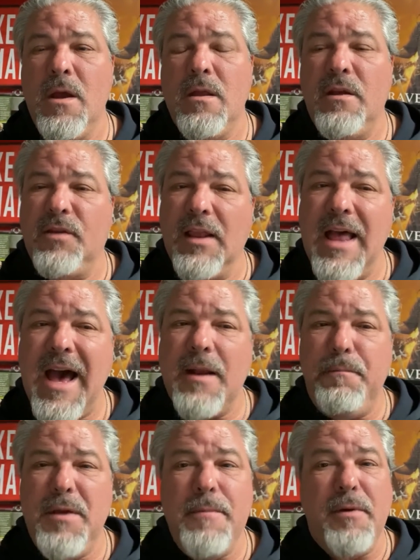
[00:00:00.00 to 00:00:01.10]
There's a lot
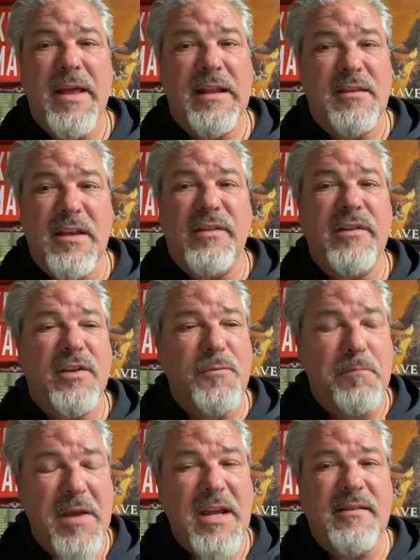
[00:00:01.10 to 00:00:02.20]
of people that this is a
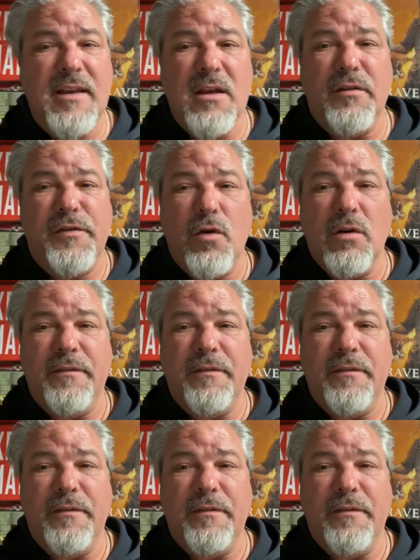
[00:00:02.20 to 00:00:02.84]
big deal for.